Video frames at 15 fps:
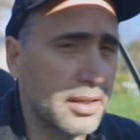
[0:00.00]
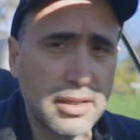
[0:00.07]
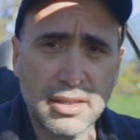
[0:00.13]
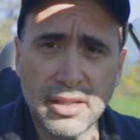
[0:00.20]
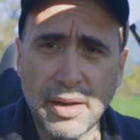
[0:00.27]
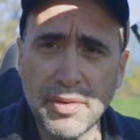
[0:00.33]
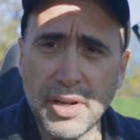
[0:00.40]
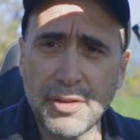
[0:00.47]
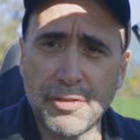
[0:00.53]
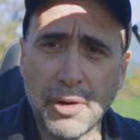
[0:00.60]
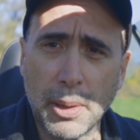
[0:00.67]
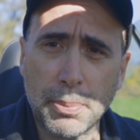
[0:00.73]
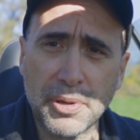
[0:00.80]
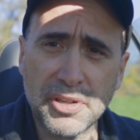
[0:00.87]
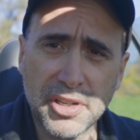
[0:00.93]

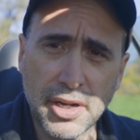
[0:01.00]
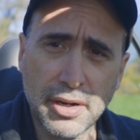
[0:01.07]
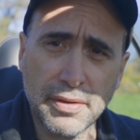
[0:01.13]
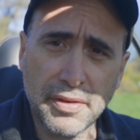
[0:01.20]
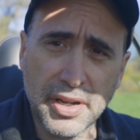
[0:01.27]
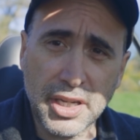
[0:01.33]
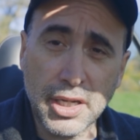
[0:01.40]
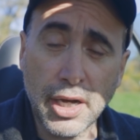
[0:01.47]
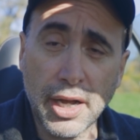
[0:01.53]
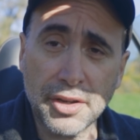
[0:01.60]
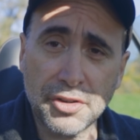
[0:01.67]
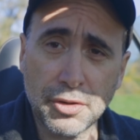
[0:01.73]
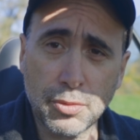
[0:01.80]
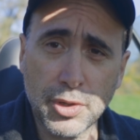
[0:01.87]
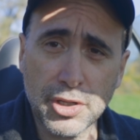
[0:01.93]
75% of the
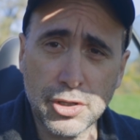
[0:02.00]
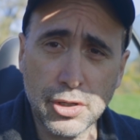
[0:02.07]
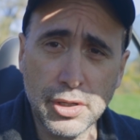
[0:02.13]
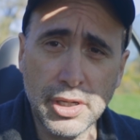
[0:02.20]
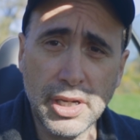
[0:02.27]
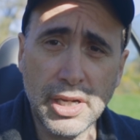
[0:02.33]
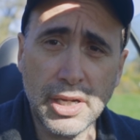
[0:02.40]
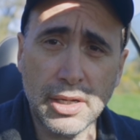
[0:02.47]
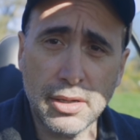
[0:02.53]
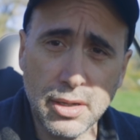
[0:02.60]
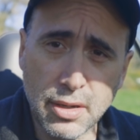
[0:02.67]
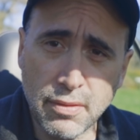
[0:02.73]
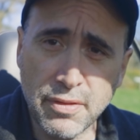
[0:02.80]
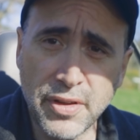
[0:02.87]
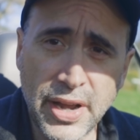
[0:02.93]
guts of what you need
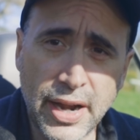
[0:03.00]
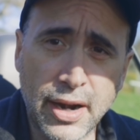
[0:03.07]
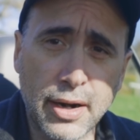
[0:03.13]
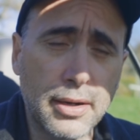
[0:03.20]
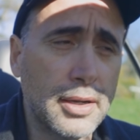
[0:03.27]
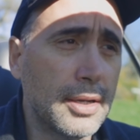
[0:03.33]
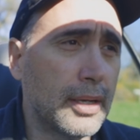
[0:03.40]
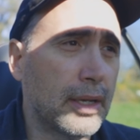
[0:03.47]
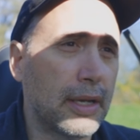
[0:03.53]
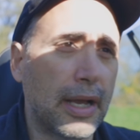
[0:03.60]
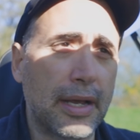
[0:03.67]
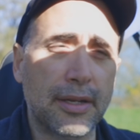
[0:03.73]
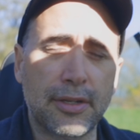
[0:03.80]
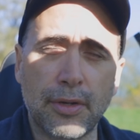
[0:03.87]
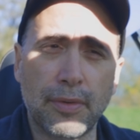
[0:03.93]
there,
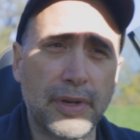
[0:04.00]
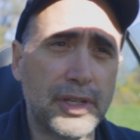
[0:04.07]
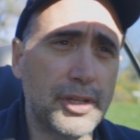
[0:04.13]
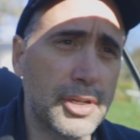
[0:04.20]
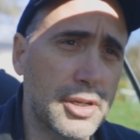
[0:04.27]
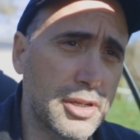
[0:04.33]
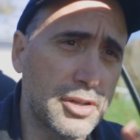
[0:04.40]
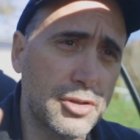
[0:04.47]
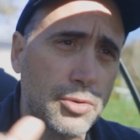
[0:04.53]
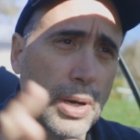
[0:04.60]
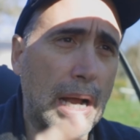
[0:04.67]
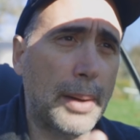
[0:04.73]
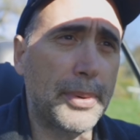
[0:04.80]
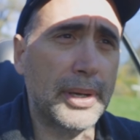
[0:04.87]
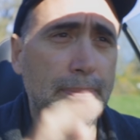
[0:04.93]
and so that you can just
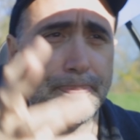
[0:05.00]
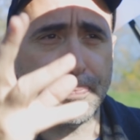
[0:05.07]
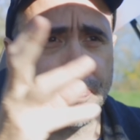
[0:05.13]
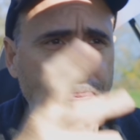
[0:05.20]
grab it,